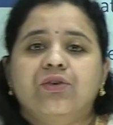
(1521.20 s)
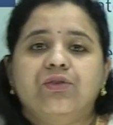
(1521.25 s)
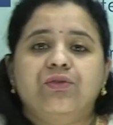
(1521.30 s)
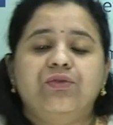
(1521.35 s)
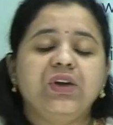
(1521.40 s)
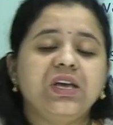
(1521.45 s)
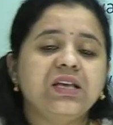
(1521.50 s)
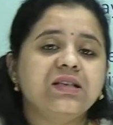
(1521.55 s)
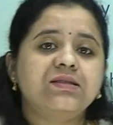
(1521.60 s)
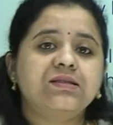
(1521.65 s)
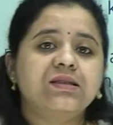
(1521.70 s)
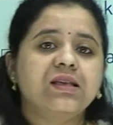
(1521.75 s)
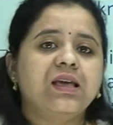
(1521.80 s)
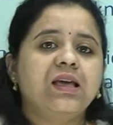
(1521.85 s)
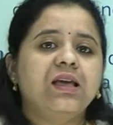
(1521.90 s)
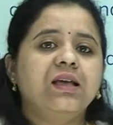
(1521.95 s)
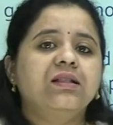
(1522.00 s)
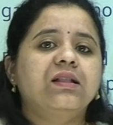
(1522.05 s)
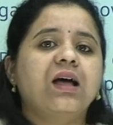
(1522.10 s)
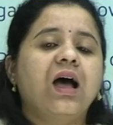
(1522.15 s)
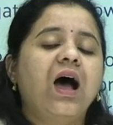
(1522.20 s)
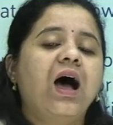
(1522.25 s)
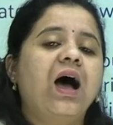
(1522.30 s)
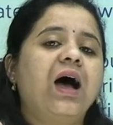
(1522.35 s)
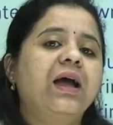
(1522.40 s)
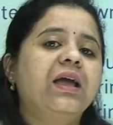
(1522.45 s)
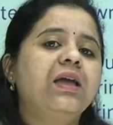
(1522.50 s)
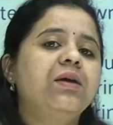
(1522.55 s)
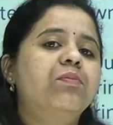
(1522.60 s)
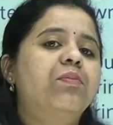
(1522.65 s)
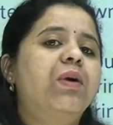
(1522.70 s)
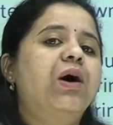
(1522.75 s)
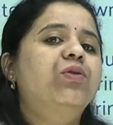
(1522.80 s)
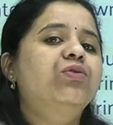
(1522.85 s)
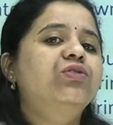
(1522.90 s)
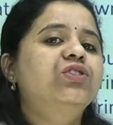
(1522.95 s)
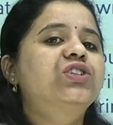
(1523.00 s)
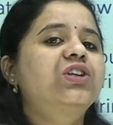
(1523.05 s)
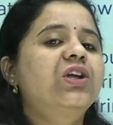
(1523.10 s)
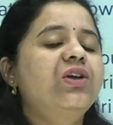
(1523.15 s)
we see the high
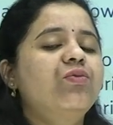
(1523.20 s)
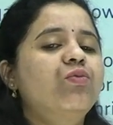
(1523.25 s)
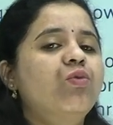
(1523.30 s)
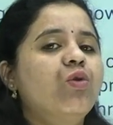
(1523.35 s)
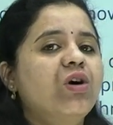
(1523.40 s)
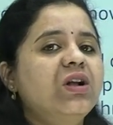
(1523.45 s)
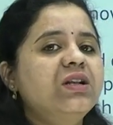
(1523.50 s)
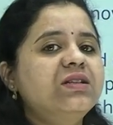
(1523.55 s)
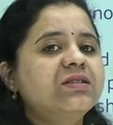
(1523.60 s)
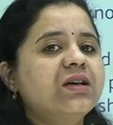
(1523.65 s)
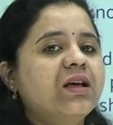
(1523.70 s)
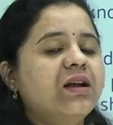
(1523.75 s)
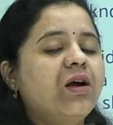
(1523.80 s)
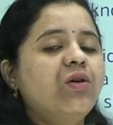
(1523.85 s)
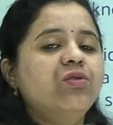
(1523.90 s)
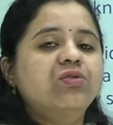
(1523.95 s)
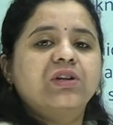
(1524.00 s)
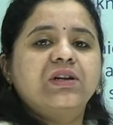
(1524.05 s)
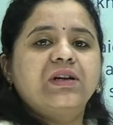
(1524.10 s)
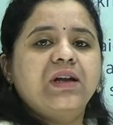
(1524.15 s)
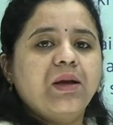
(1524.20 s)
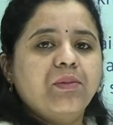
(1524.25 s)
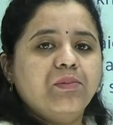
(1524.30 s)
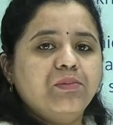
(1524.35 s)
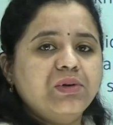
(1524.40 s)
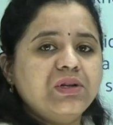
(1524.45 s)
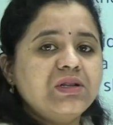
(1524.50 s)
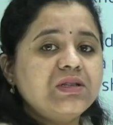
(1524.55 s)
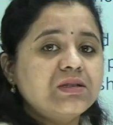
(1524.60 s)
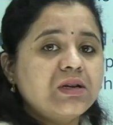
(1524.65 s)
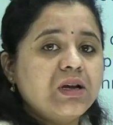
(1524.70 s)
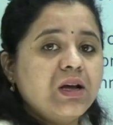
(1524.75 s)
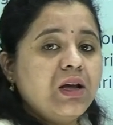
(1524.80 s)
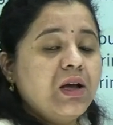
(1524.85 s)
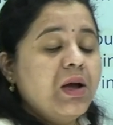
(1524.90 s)
boundary walls around the temples,